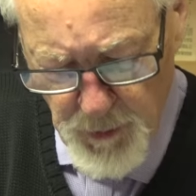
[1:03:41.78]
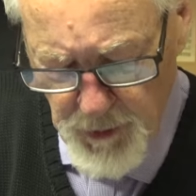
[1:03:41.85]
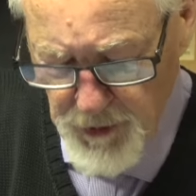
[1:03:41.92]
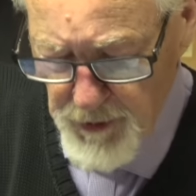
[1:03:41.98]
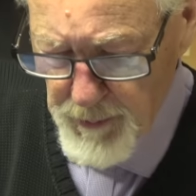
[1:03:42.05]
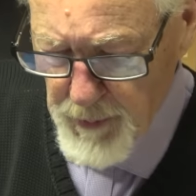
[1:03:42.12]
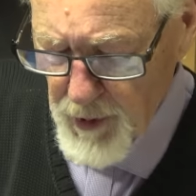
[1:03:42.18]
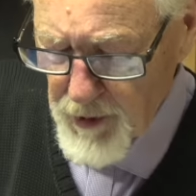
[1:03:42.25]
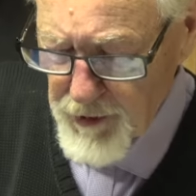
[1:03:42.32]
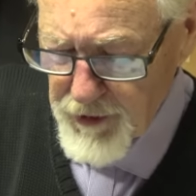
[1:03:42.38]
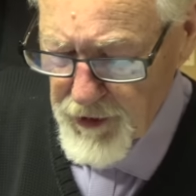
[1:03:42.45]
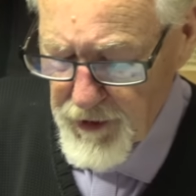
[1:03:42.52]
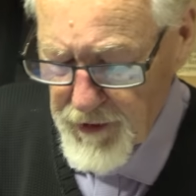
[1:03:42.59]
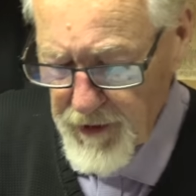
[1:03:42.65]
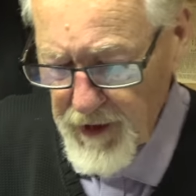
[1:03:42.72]
was the
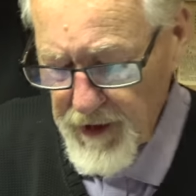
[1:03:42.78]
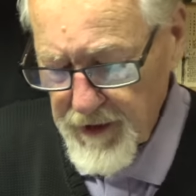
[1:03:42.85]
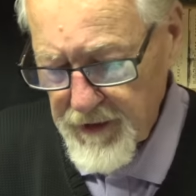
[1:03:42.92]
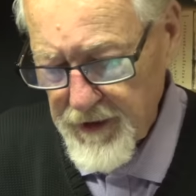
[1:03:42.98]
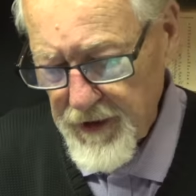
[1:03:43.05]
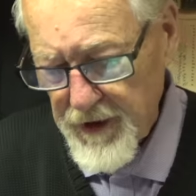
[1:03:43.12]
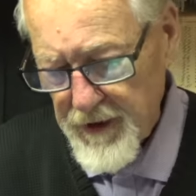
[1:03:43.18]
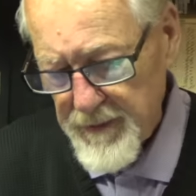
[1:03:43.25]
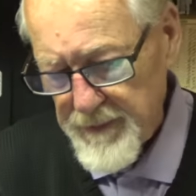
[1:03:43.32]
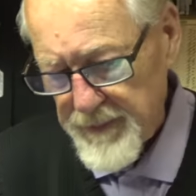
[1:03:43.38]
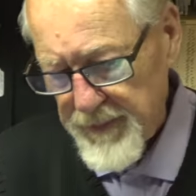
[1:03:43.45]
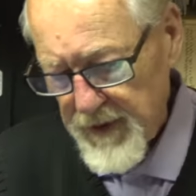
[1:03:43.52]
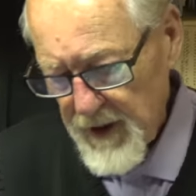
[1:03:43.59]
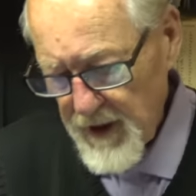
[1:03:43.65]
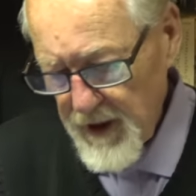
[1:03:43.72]
person that uh,
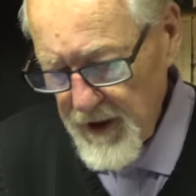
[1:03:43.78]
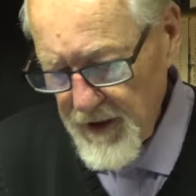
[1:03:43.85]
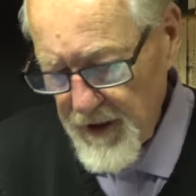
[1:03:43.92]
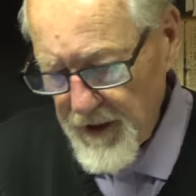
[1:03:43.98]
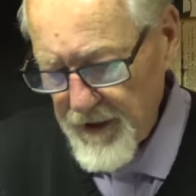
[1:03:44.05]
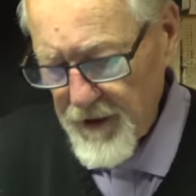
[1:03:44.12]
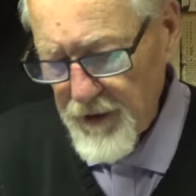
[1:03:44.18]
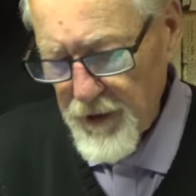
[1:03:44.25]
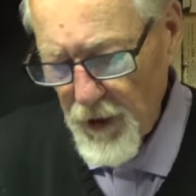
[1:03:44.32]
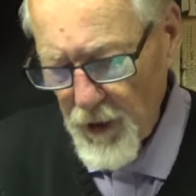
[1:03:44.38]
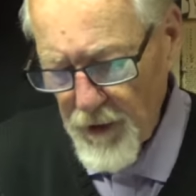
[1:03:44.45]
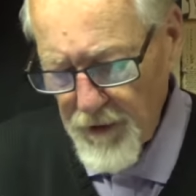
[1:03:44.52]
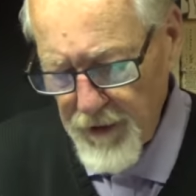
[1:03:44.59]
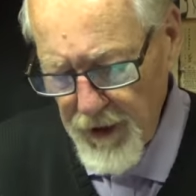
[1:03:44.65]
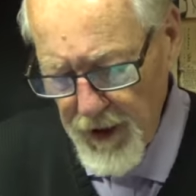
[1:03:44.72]
that
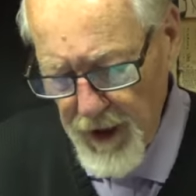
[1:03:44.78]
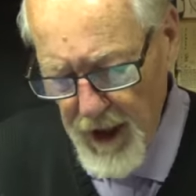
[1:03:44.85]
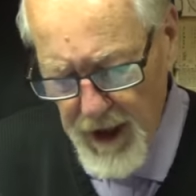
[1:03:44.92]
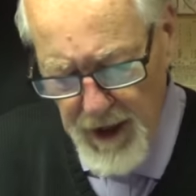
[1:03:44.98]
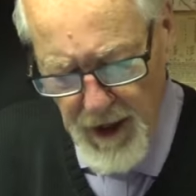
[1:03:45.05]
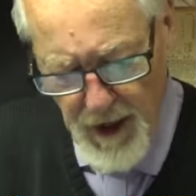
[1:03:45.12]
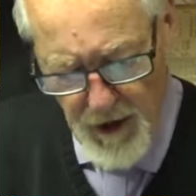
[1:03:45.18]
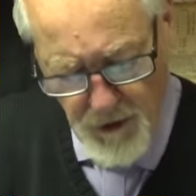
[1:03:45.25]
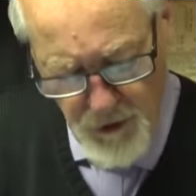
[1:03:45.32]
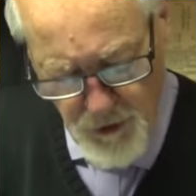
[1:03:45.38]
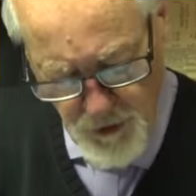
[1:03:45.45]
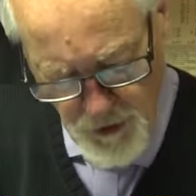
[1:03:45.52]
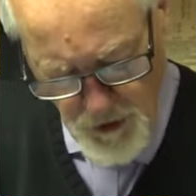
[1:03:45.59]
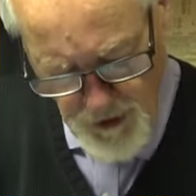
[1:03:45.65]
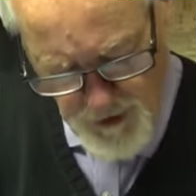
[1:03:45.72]
deserved the A
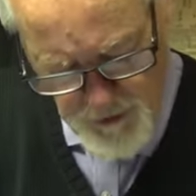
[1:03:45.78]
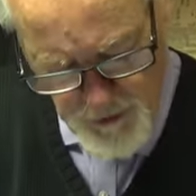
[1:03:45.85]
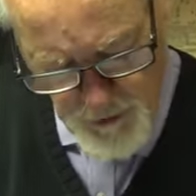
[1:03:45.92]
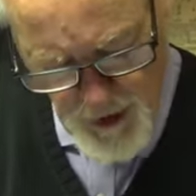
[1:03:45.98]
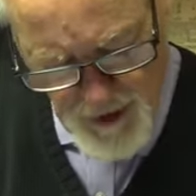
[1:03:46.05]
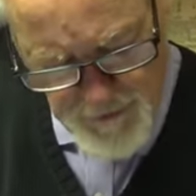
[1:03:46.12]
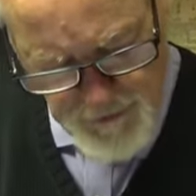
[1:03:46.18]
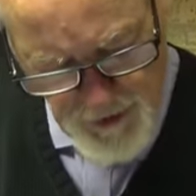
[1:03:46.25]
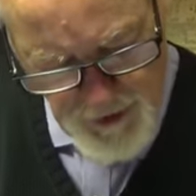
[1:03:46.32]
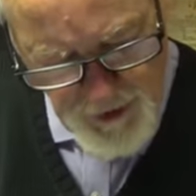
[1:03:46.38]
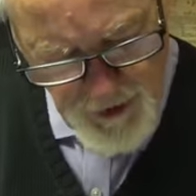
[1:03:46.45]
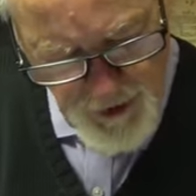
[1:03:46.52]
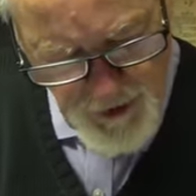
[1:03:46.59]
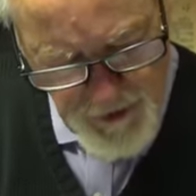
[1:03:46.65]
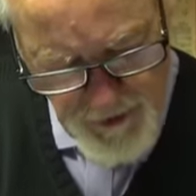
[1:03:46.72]
H uh, drafting
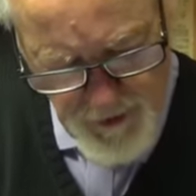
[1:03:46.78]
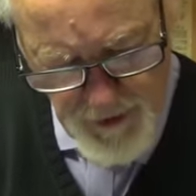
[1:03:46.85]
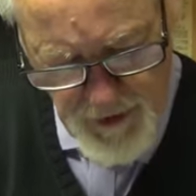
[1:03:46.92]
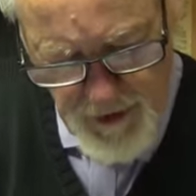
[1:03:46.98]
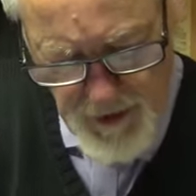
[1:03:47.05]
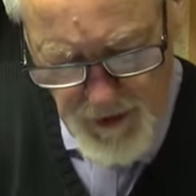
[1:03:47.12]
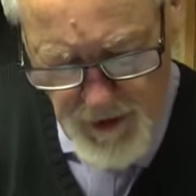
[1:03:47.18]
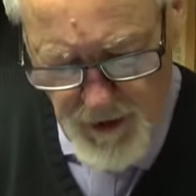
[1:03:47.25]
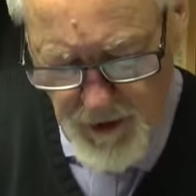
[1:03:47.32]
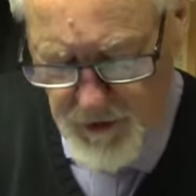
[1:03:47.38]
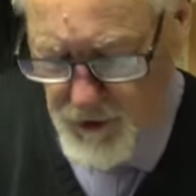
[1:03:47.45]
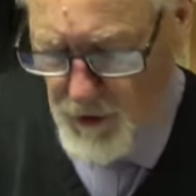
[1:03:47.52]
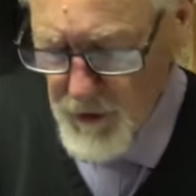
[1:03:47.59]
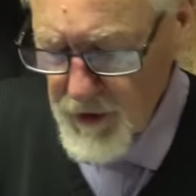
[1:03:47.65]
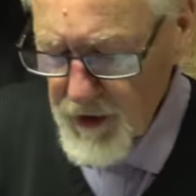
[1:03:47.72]
kit.
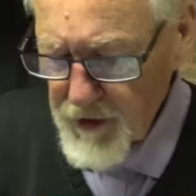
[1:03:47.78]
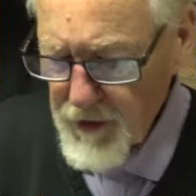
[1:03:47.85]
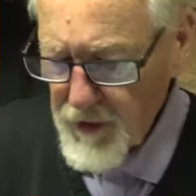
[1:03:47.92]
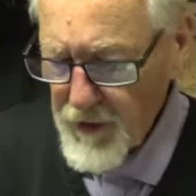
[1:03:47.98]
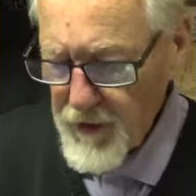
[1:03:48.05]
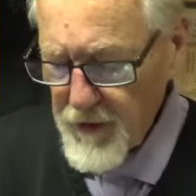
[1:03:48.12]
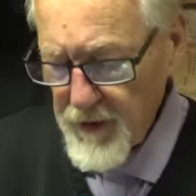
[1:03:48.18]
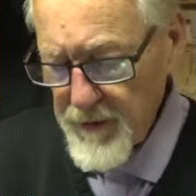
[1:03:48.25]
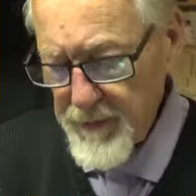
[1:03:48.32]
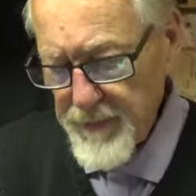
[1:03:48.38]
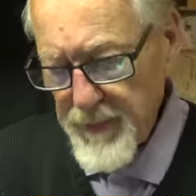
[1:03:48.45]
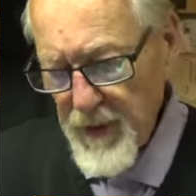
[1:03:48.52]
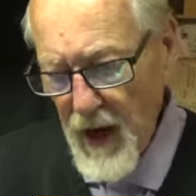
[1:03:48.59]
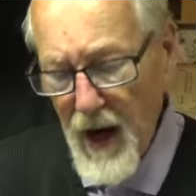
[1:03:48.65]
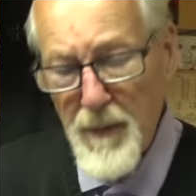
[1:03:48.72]
So this is
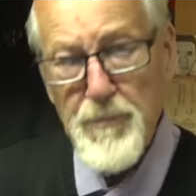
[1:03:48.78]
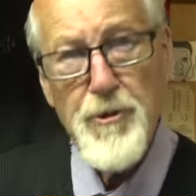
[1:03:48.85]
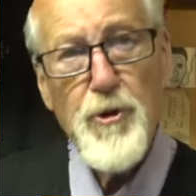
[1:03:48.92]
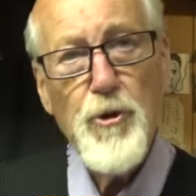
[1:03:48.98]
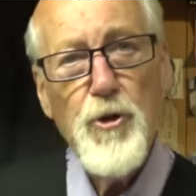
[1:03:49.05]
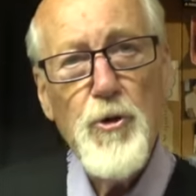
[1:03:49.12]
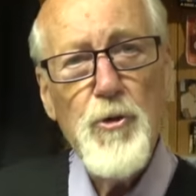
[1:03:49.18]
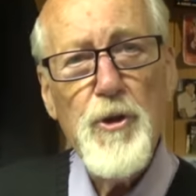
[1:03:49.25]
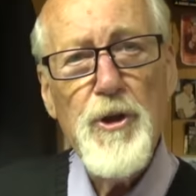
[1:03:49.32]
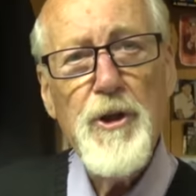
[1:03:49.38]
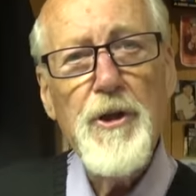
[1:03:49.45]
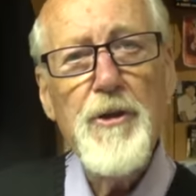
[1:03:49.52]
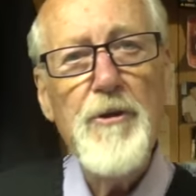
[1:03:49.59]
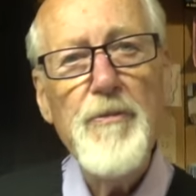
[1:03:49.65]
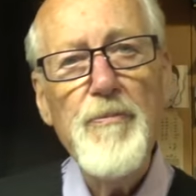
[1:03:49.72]

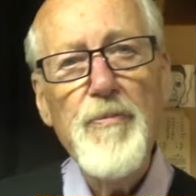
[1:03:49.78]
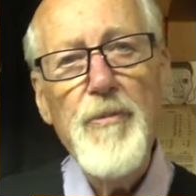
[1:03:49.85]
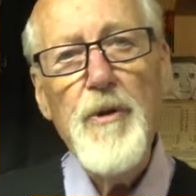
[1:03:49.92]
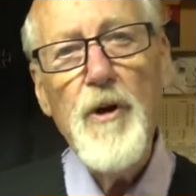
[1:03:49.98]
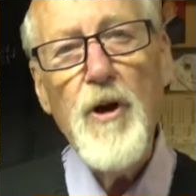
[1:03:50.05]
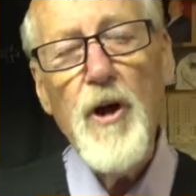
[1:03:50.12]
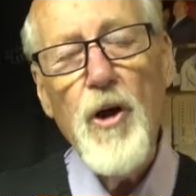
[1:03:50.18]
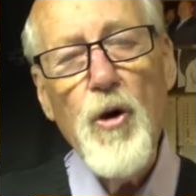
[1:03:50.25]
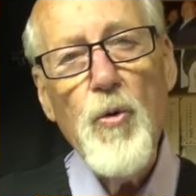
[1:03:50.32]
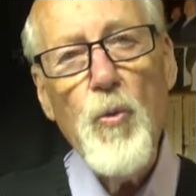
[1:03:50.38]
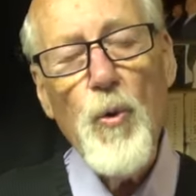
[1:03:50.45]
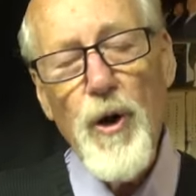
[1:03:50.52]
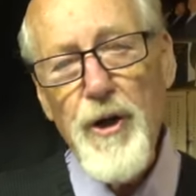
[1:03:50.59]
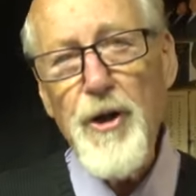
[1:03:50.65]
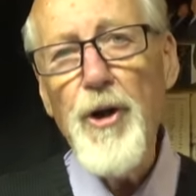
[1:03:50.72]
absolutely
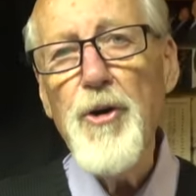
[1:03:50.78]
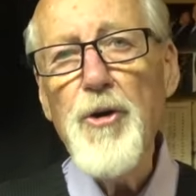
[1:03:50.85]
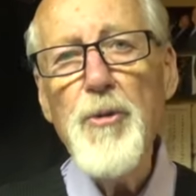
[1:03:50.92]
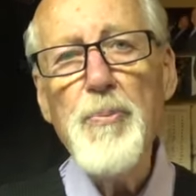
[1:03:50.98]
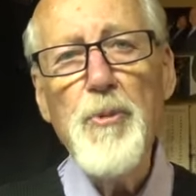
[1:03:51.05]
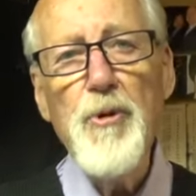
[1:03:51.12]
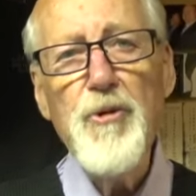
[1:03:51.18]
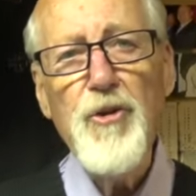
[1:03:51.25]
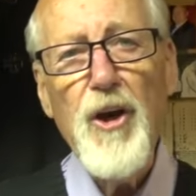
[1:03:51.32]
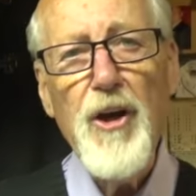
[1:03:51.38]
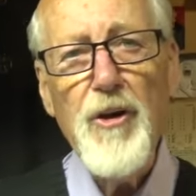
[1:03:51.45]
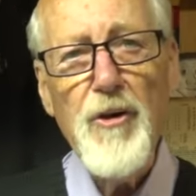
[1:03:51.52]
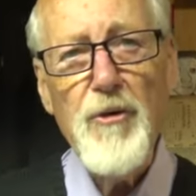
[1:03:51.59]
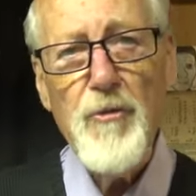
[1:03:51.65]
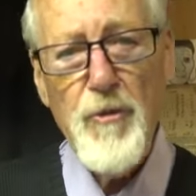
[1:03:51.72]
one hundred
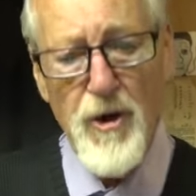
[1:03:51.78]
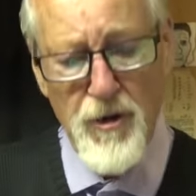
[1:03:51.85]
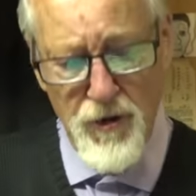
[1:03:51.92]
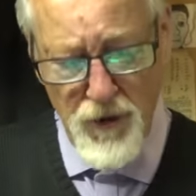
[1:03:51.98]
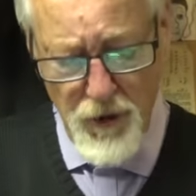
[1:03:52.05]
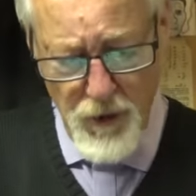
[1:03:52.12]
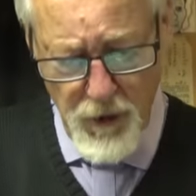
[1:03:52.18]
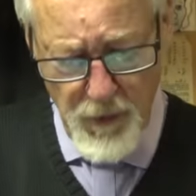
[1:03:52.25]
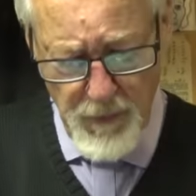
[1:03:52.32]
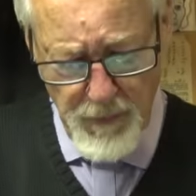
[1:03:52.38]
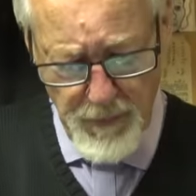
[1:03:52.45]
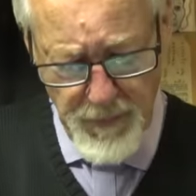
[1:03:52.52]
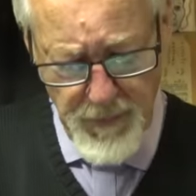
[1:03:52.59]
percent uh, original,